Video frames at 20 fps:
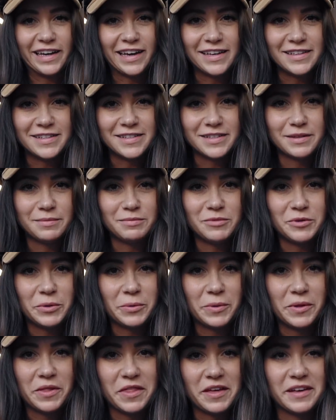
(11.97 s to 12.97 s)
guys, I'm doing
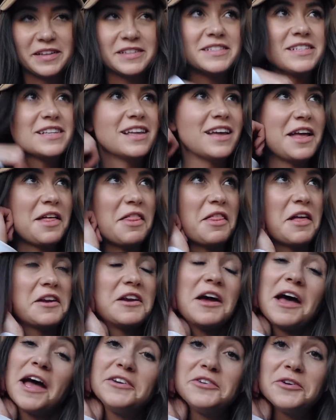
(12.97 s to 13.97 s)
one of the things that
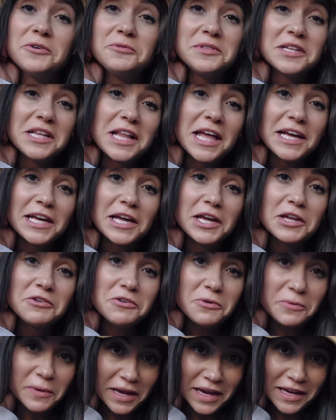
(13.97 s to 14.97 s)
I don't like
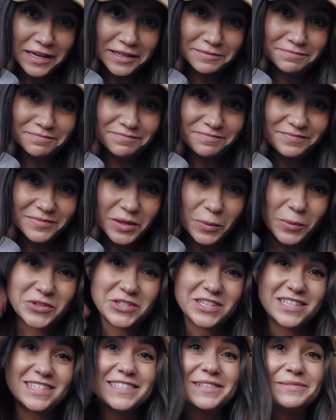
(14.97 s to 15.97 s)
doing,
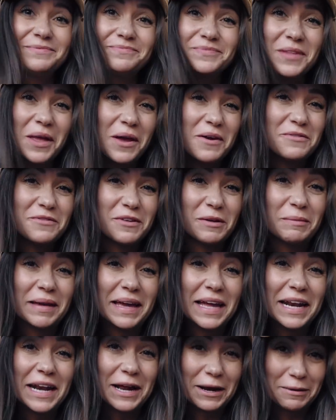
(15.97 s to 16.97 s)
which is filming
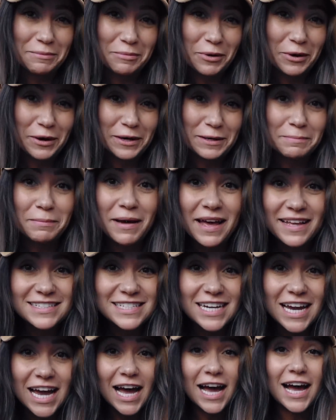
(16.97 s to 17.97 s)
at an airport.
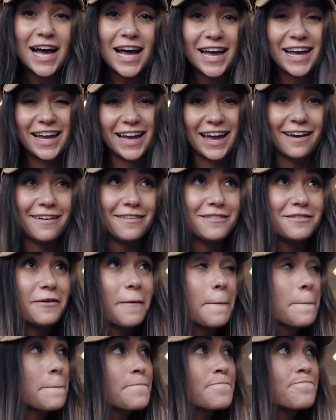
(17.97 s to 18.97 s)
But I have
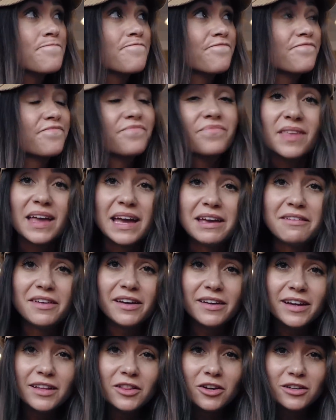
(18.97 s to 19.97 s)
a
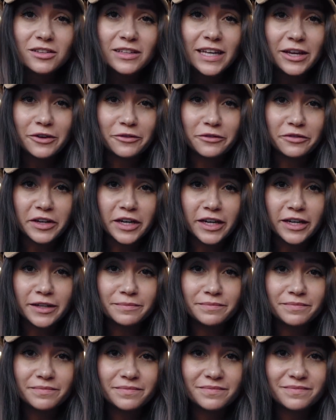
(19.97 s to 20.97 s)
very long layover.
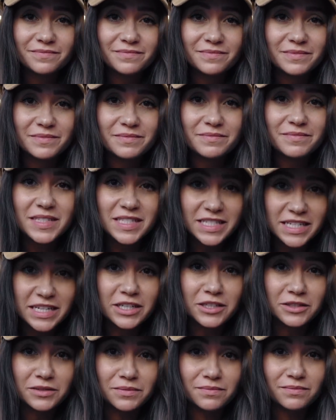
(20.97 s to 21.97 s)

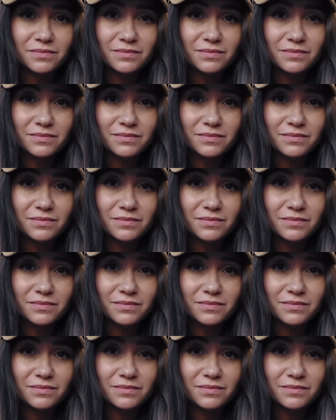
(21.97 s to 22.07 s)
Still,